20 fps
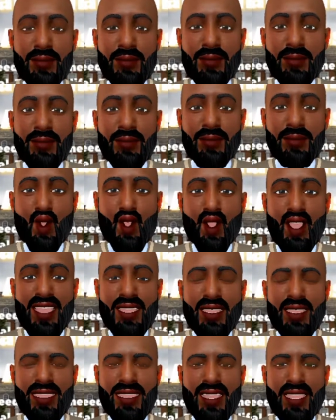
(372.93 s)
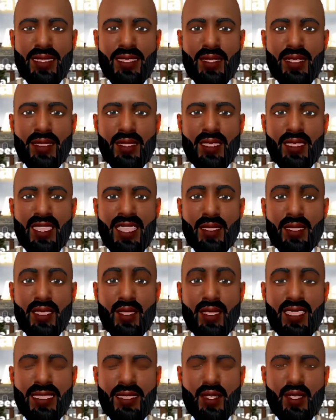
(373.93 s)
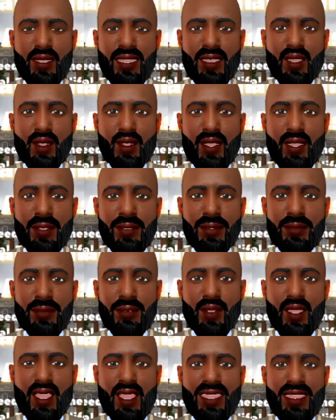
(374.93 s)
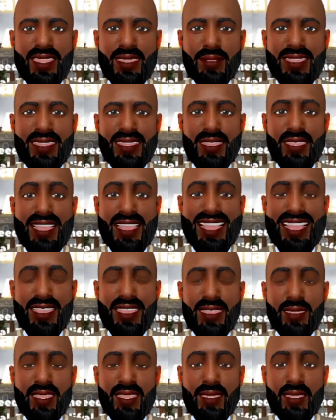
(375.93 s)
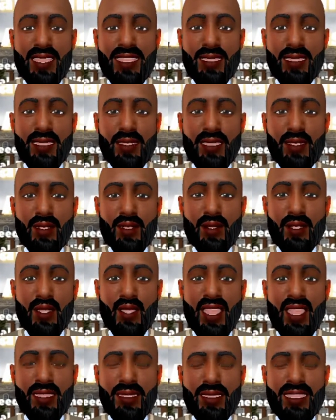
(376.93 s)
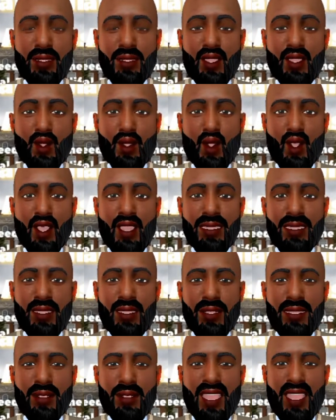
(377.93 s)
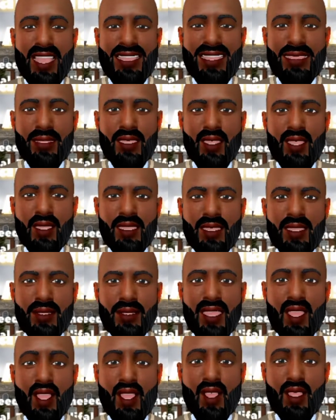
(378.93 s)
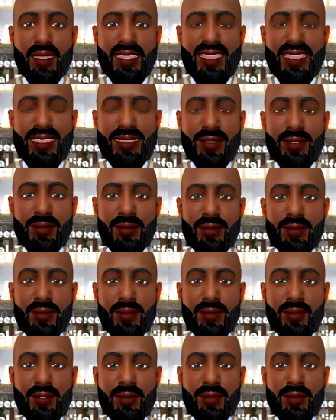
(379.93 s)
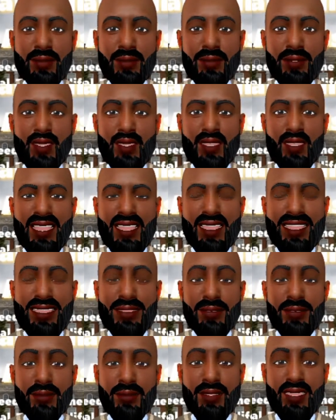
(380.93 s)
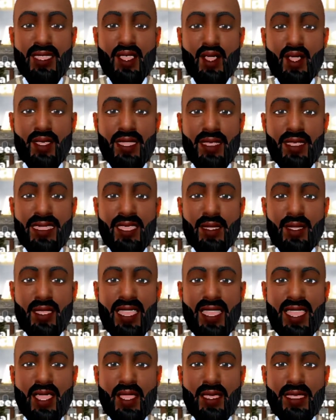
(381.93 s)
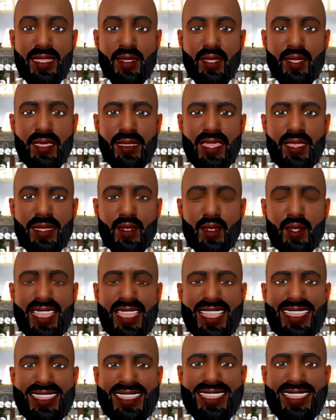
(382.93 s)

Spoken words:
Winding up is another legal term, all right? And again, as I mentioned, it's the process where once you decide you're going to dissolve it, submit, do your filings with the state,